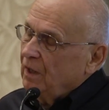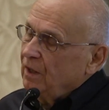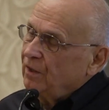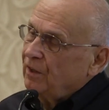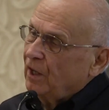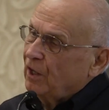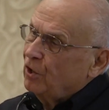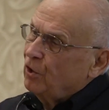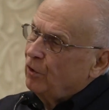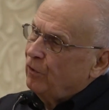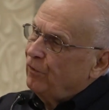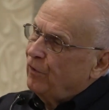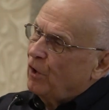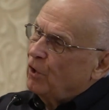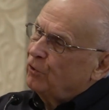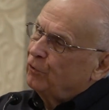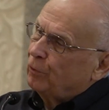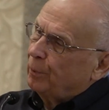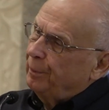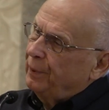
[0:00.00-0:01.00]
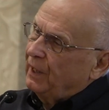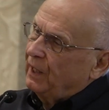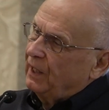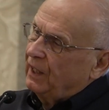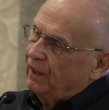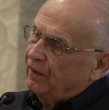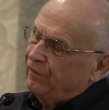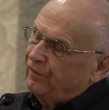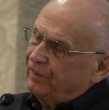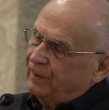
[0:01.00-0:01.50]
Thank you, folks, for being
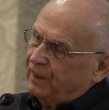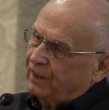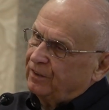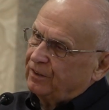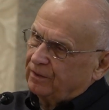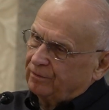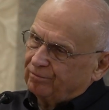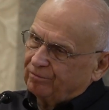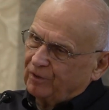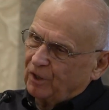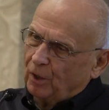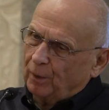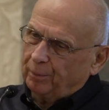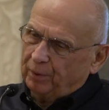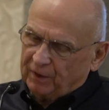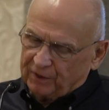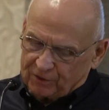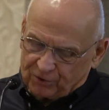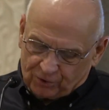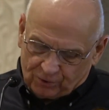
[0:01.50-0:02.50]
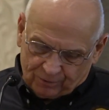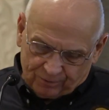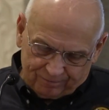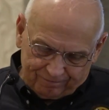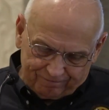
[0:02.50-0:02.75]
in Vinton. God bless you.